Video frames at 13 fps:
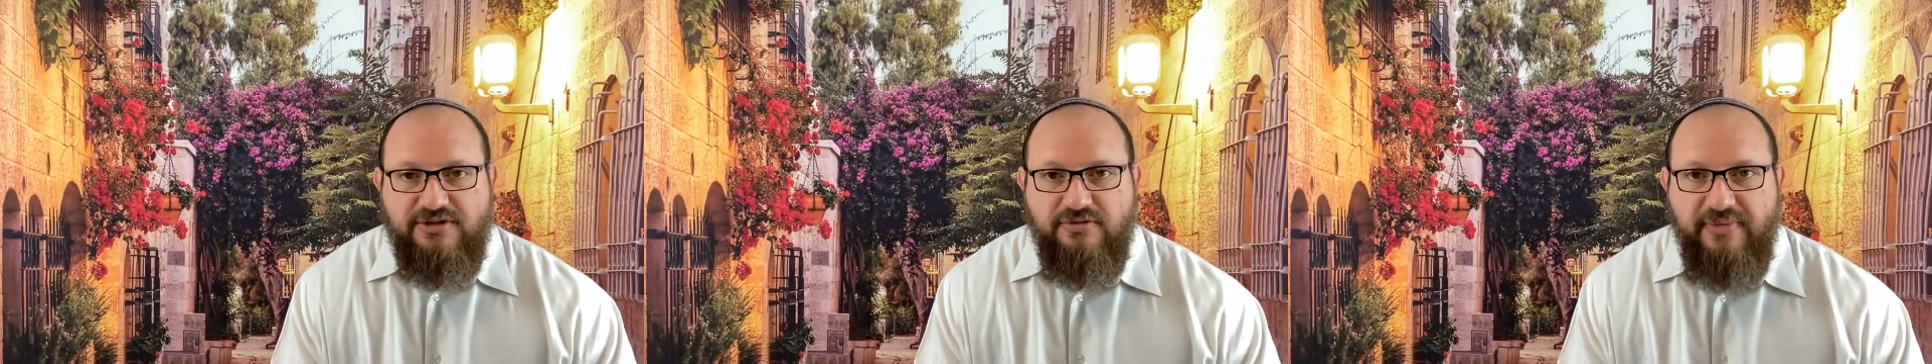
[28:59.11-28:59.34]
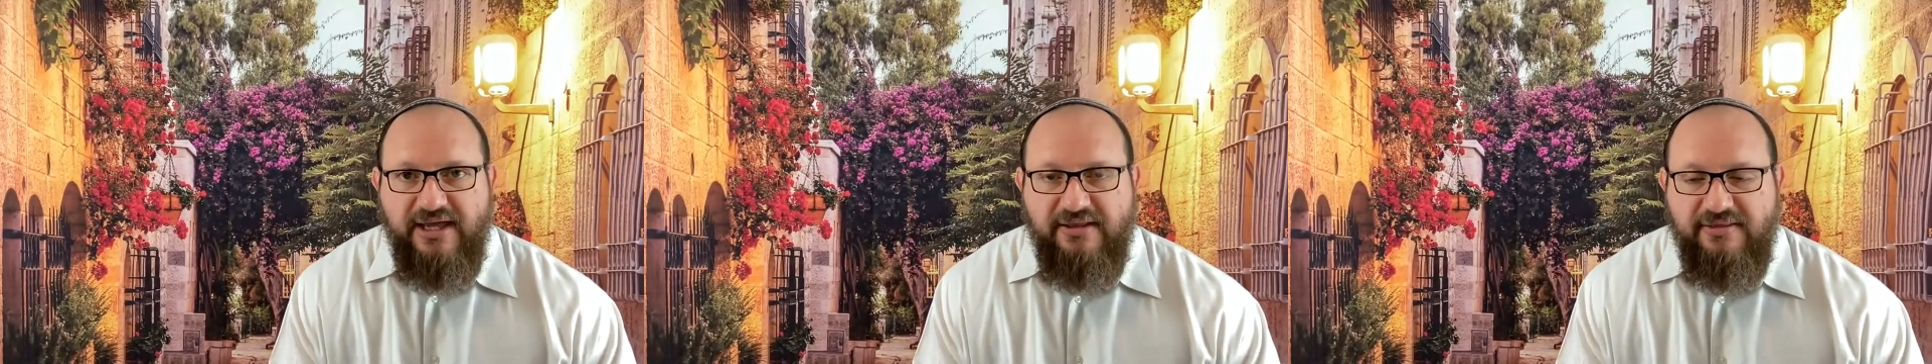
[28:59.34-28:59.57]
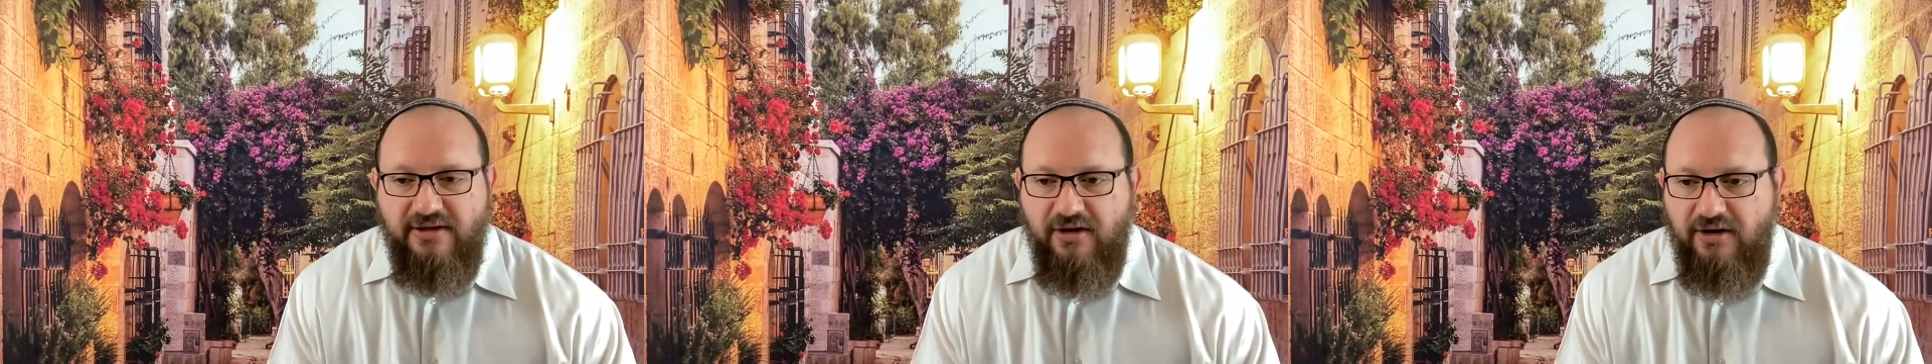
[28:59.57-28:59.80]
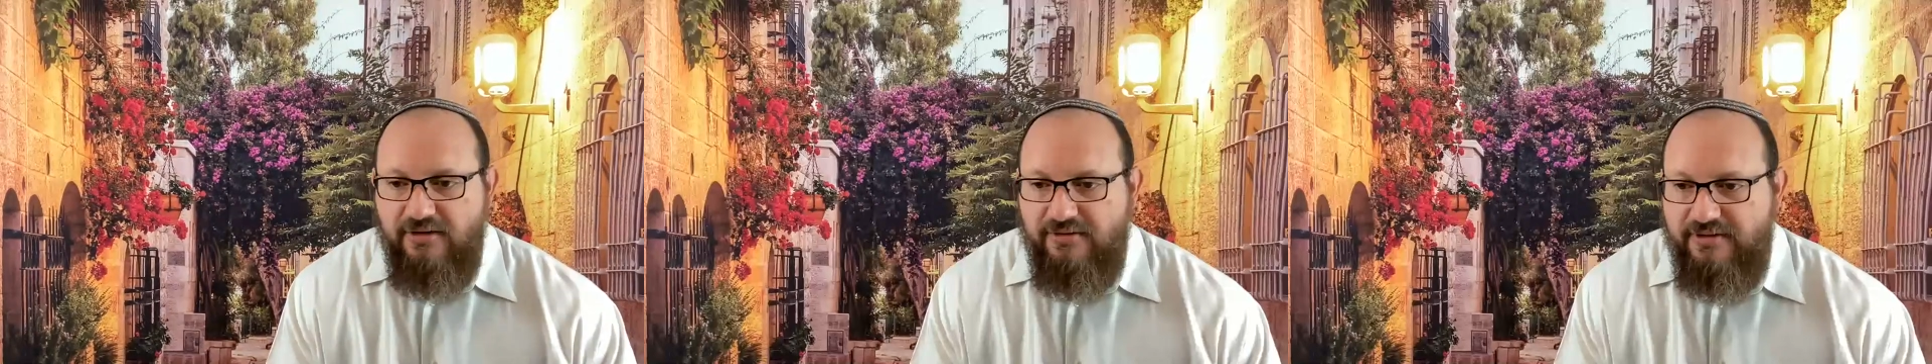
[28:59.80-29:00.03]
to make the
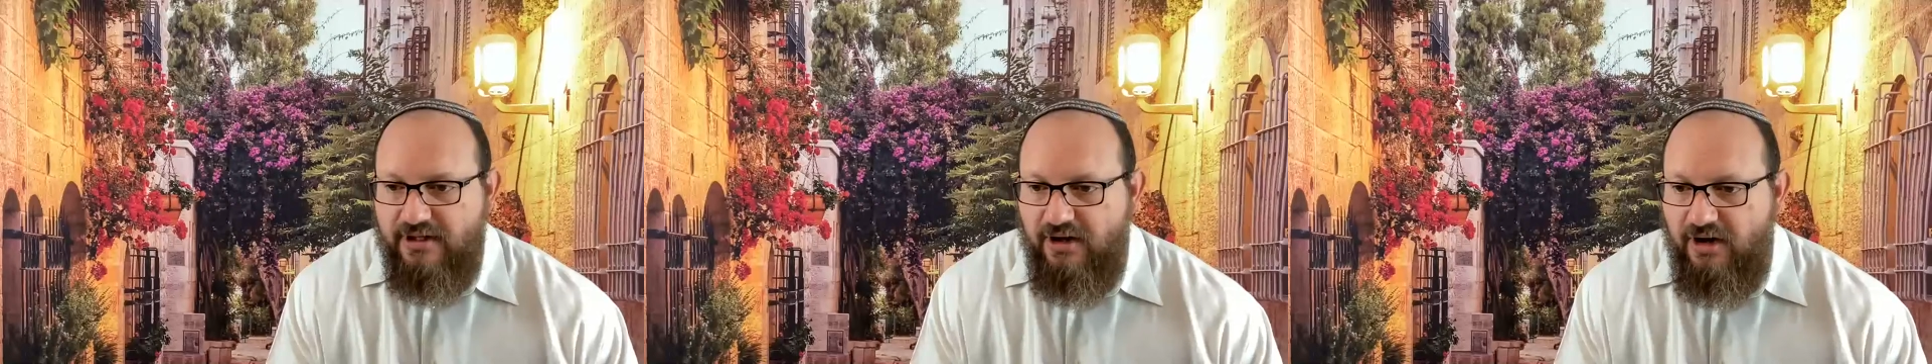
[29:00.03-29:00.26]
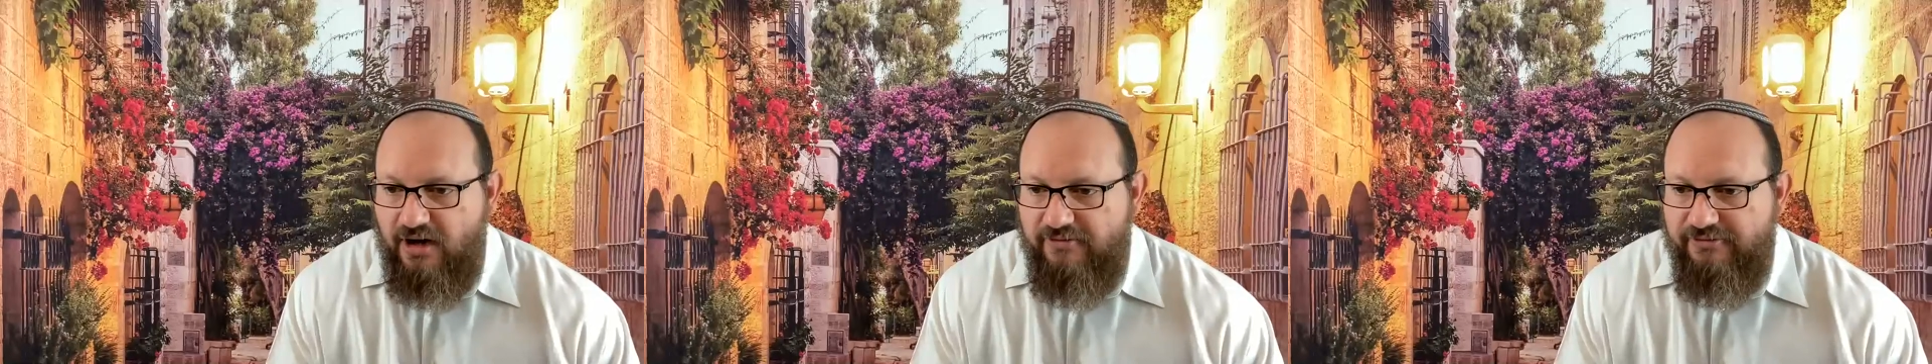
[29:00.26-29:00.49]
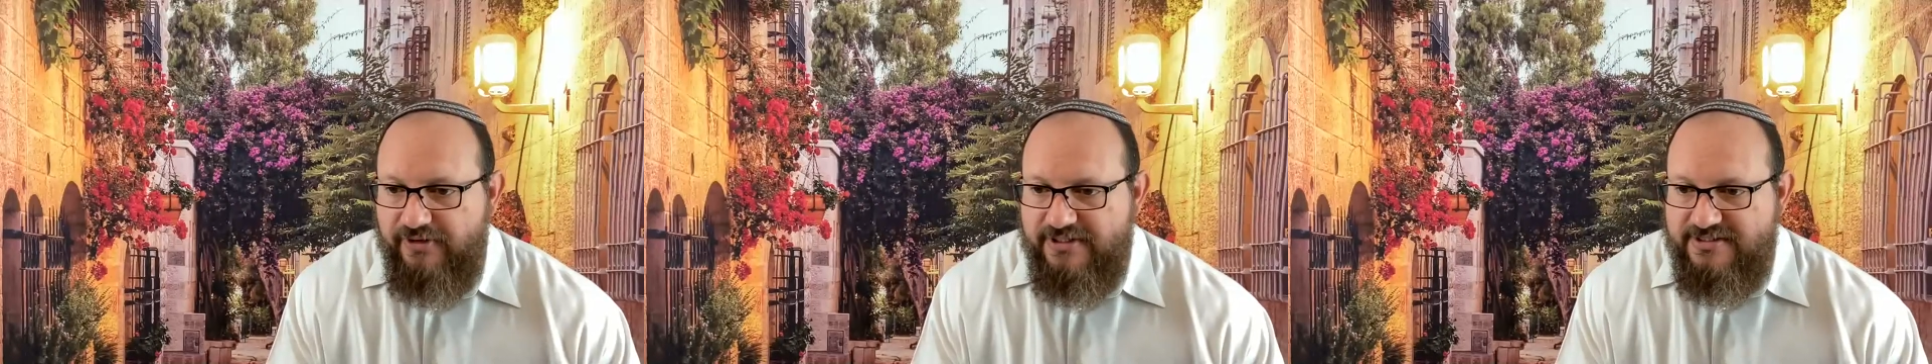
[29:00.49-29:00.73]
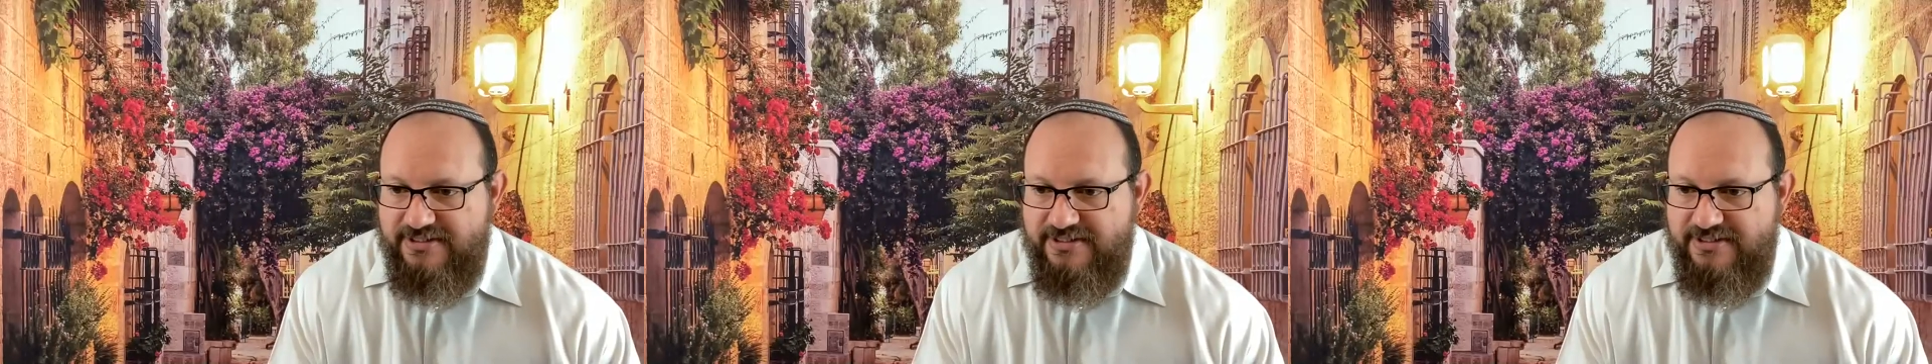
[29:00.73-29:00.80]
offerings.